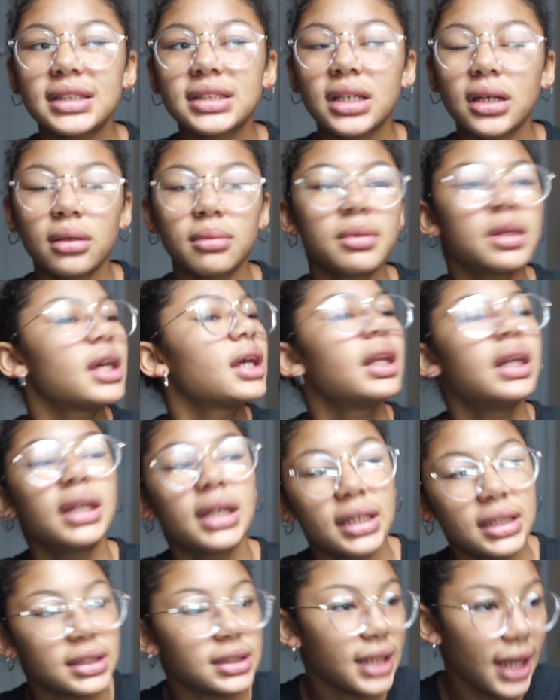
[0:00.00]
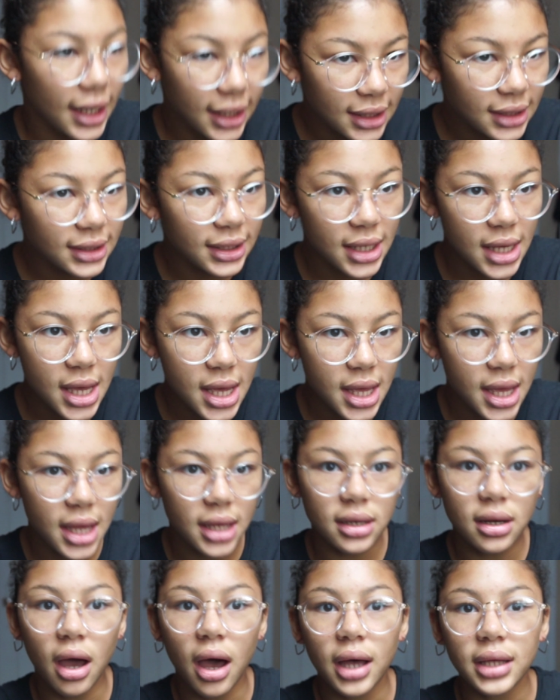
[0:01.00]
it's gonna be an exciting day
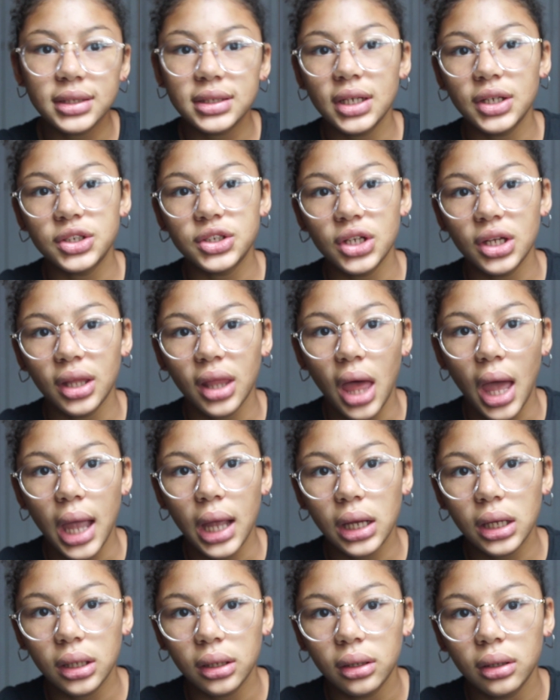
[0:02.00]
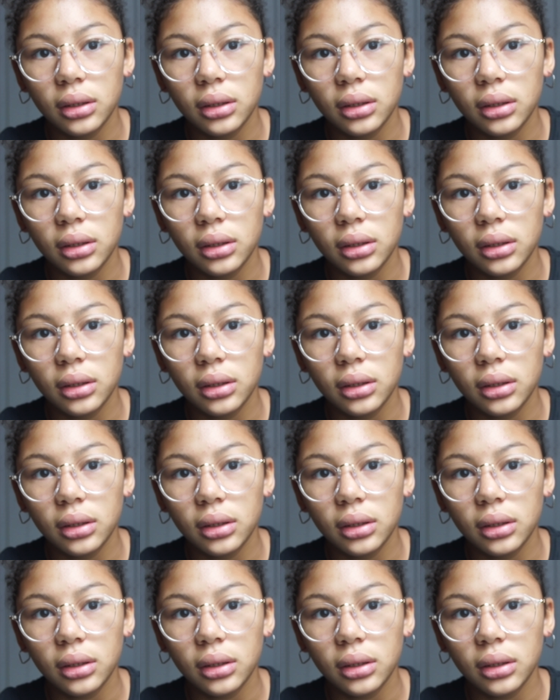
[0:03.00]
and not such a like,